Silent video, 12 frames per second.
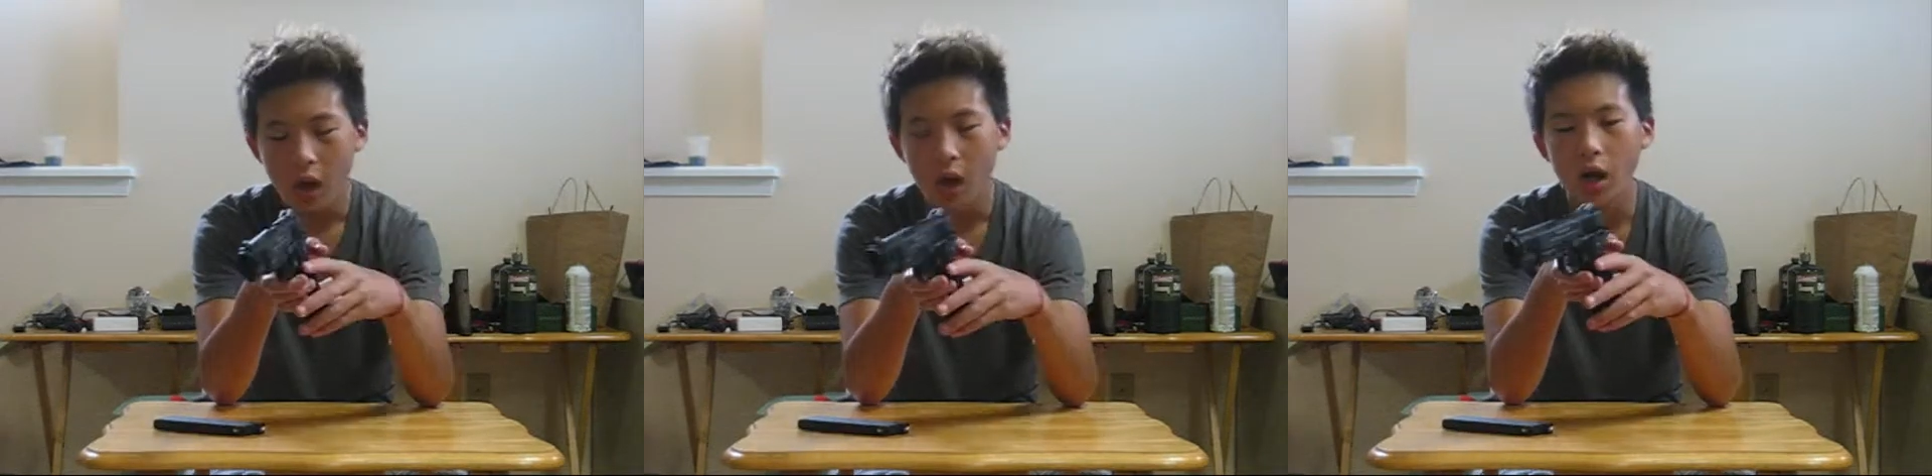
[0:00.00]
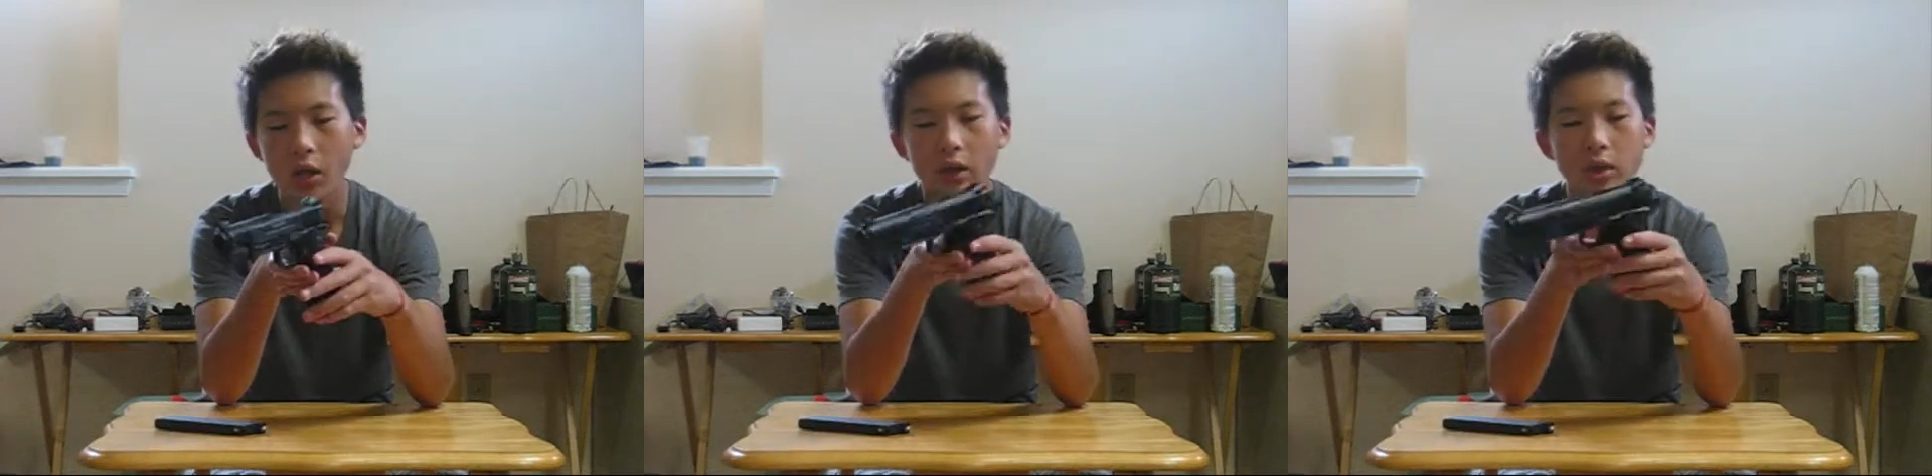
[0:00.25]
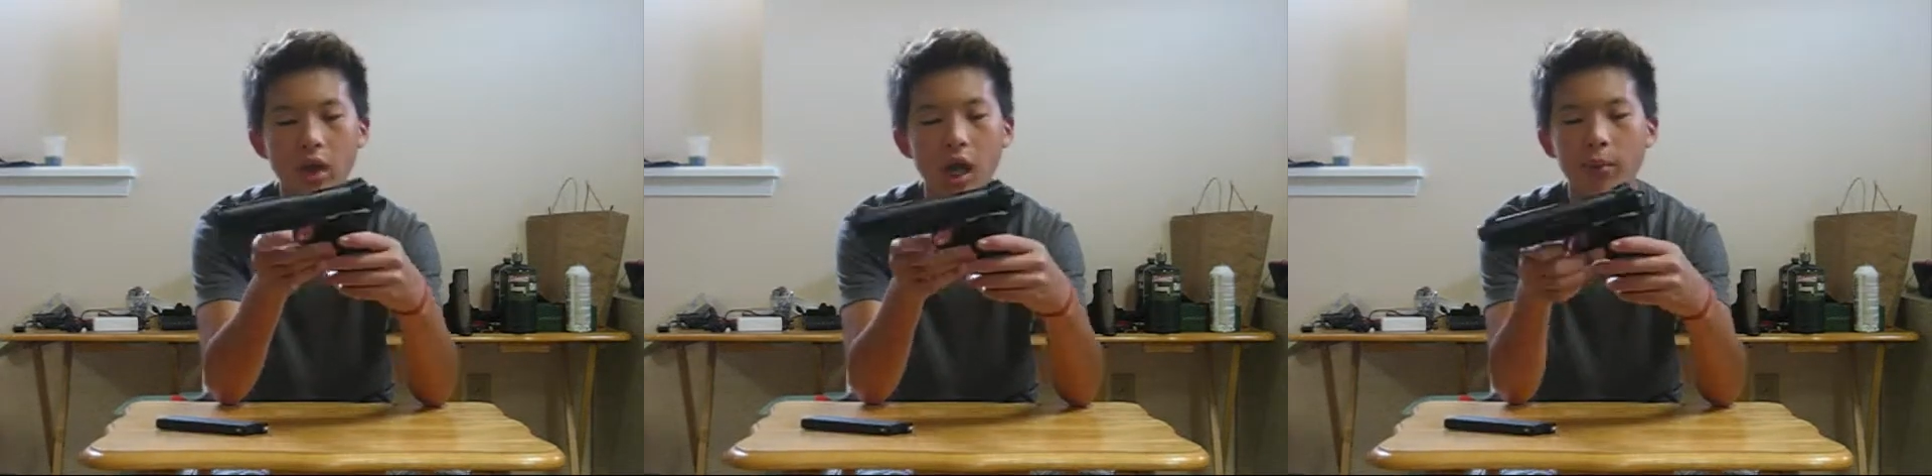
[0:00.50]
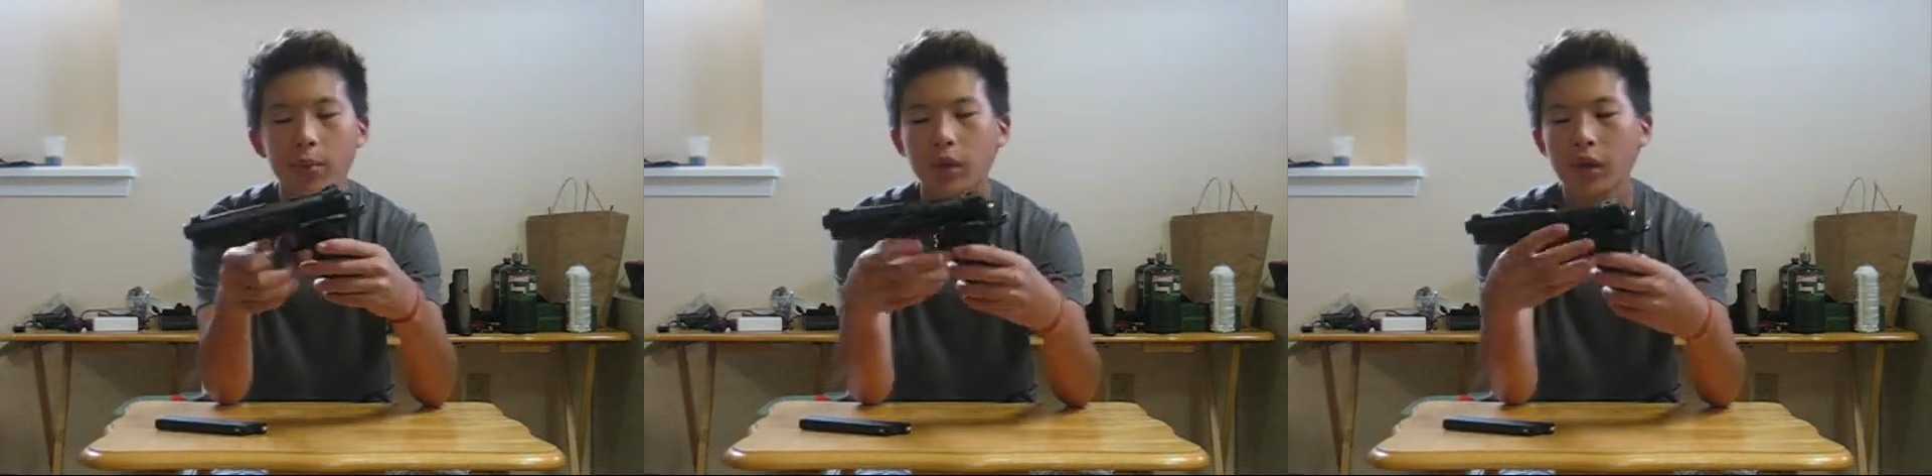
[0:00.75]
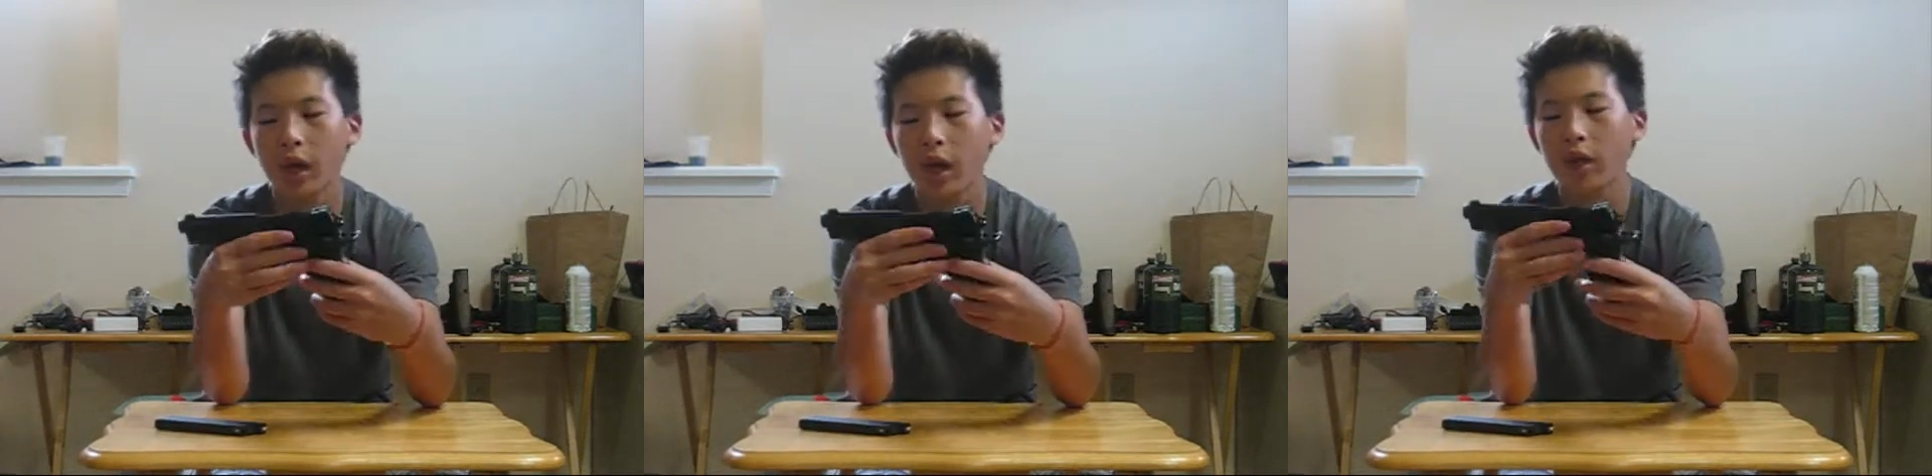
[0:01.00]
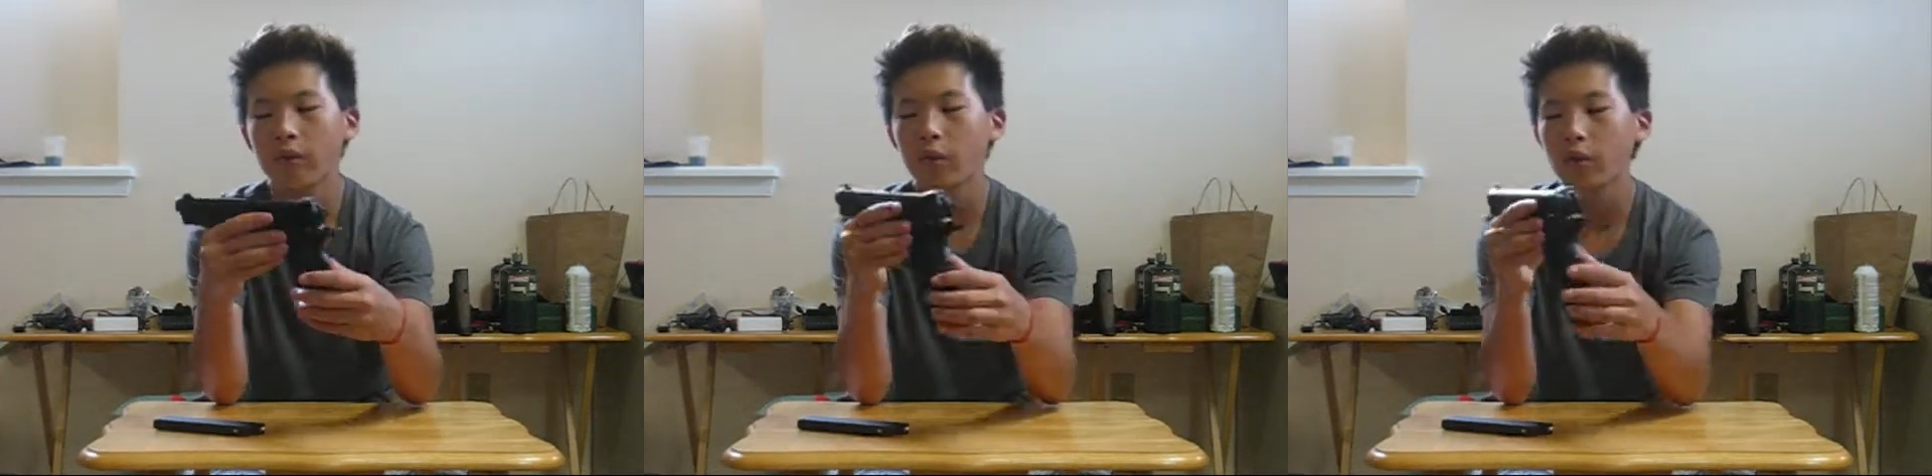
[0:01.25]
On the top you're going to
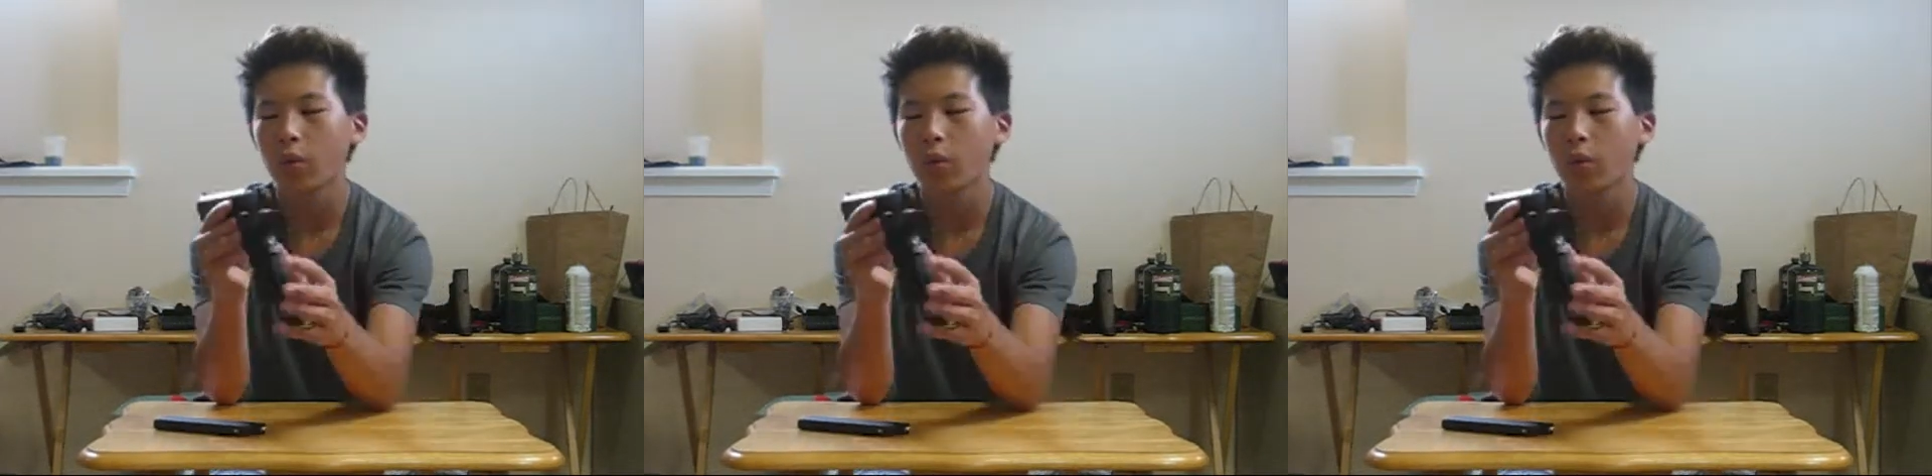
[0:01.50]
have